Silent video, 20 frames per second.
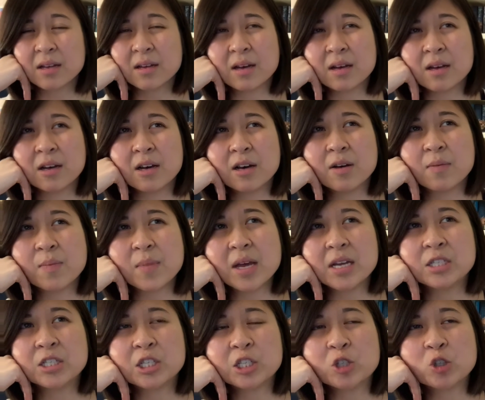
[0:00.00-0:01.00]

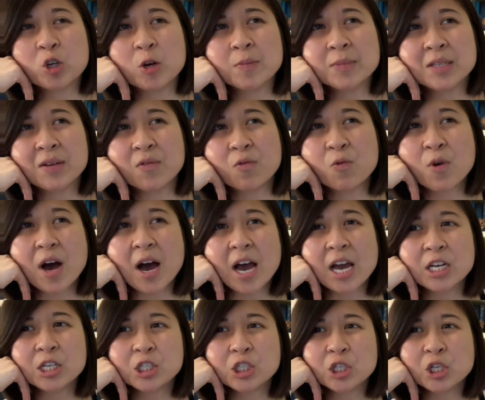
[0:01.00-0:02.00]
and just in terms of
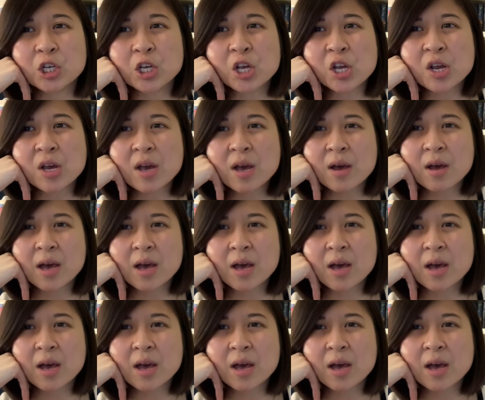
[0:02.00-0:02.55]
why she